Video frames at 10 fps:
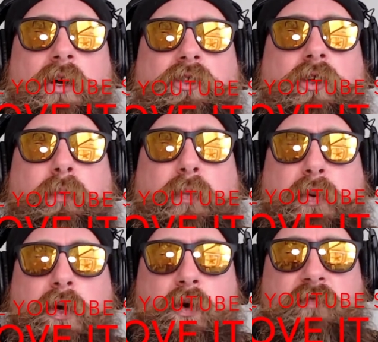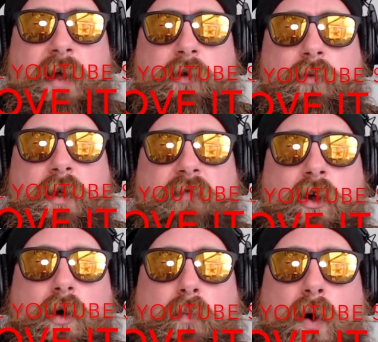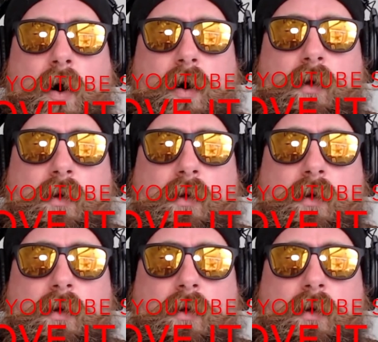to prove that you live on a ball.